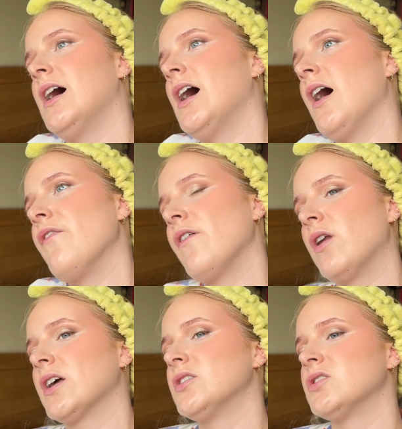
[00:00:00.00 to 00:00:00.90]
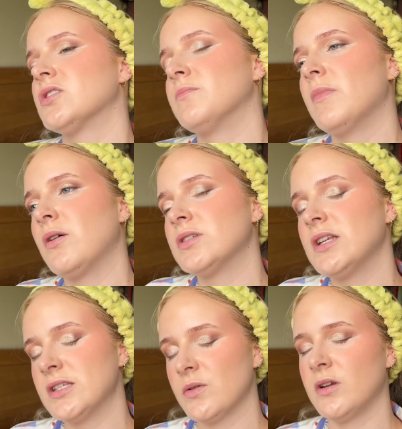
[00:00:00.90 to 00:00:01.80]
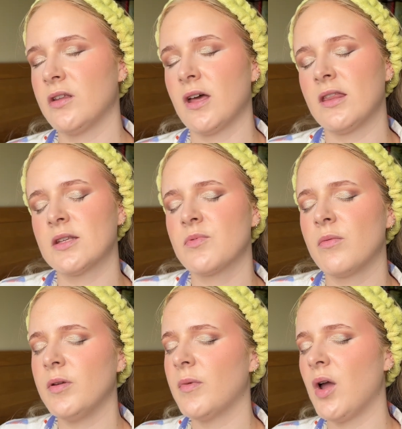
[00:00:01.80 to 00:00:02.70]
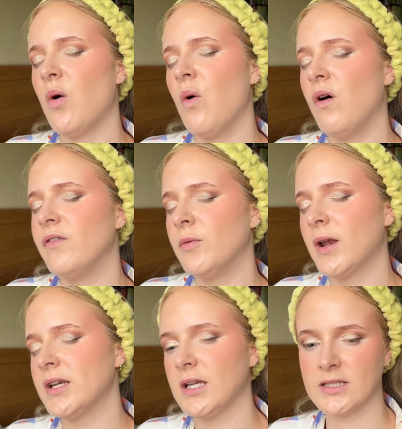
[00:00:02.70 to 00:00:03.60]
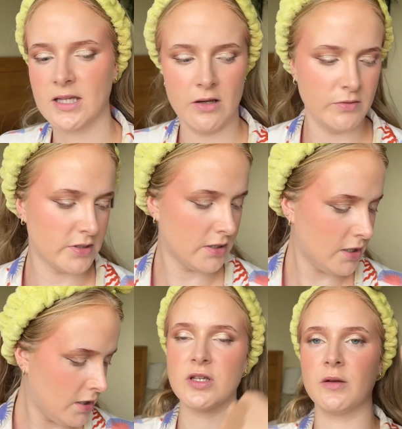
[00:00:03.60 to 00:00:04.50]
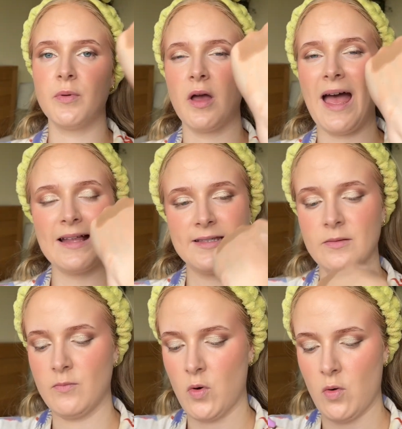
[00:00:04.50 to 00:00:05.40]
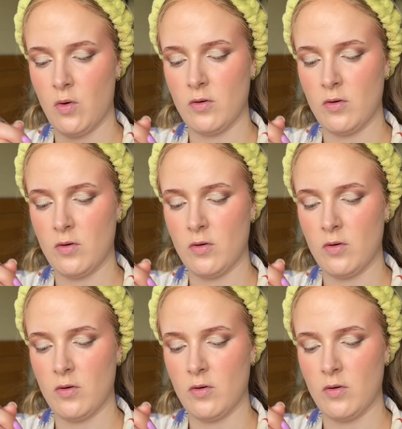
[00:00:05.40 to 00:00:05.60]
I feel like it's just melted into another, and that's probably my awful blending skills. I'm just gonna add some more